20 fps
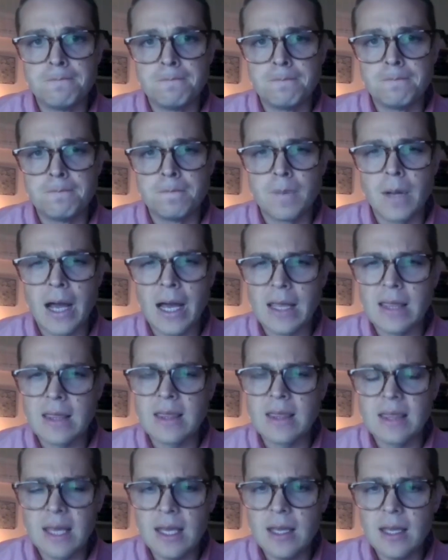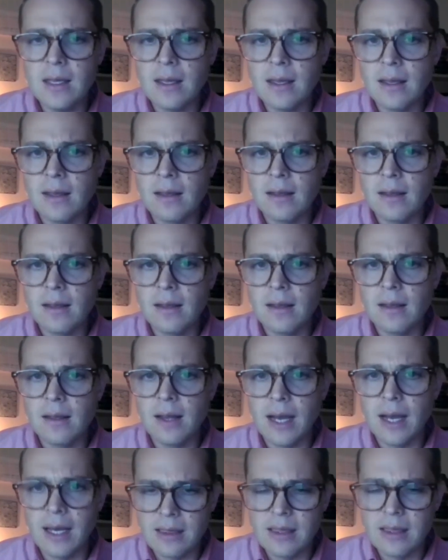Hmm. I think
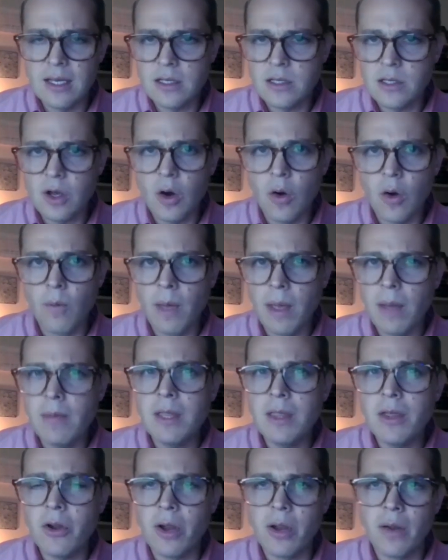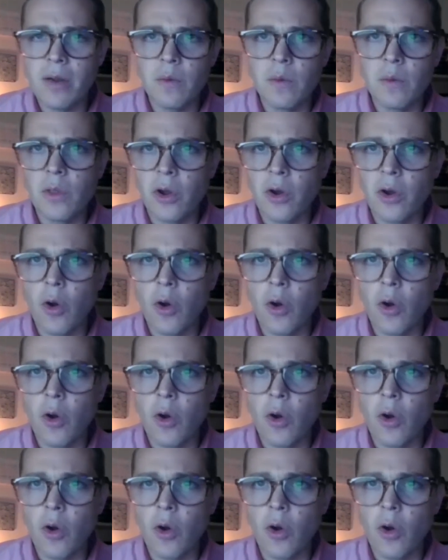I think so. Maybe they're